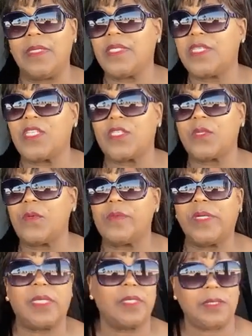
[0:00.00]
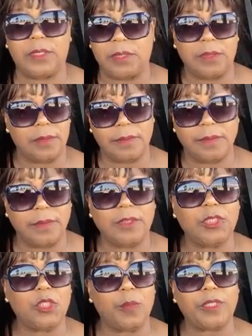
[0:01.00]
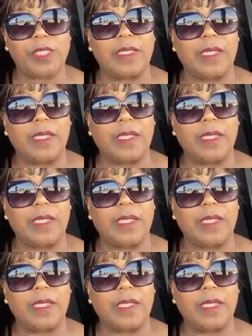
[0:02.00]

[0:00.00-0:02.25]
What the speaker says: It's just so much. It's just so much.